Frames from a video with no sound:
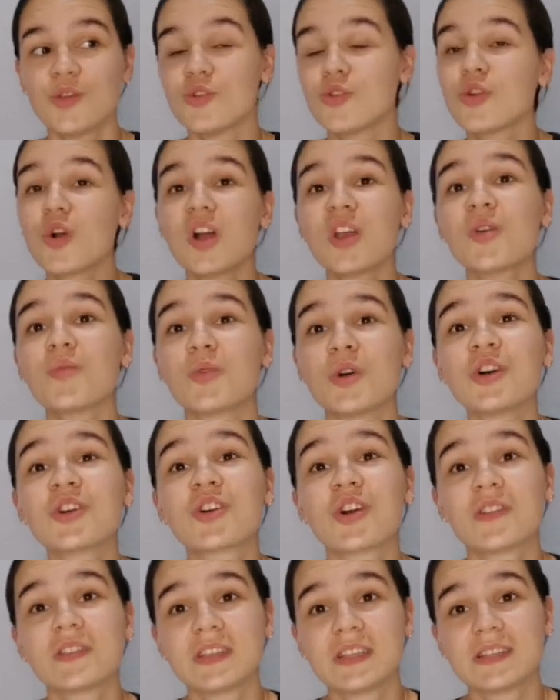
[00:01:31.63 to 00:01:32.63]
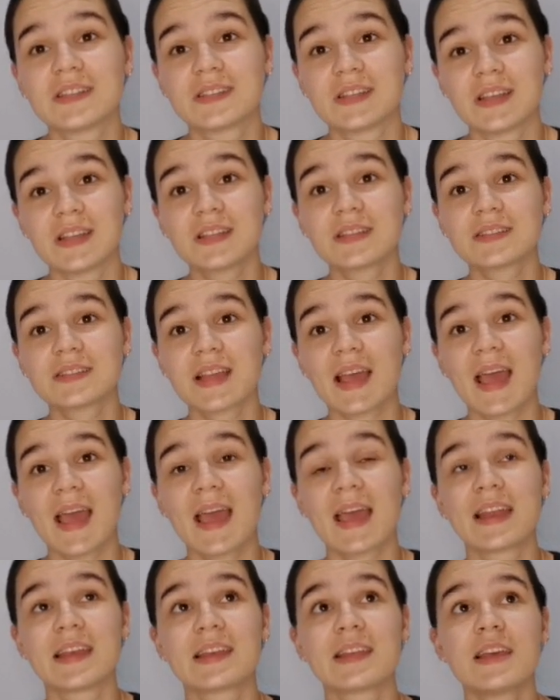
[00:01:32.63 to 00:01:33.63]
You got to work on these things,
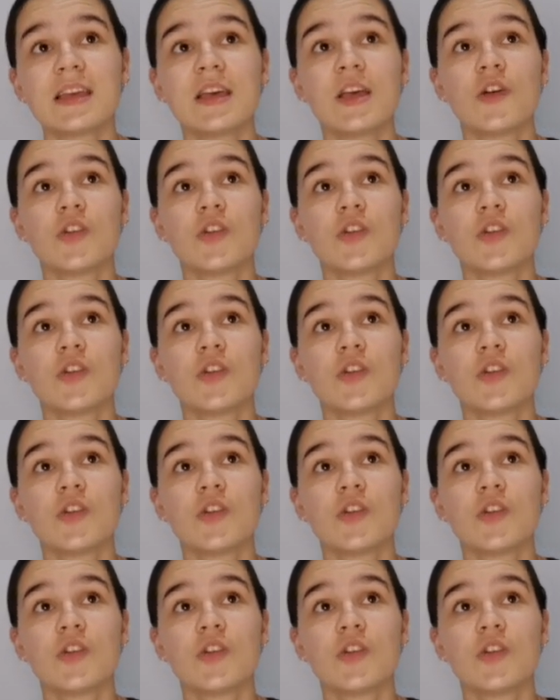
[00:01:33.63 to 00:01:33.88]
and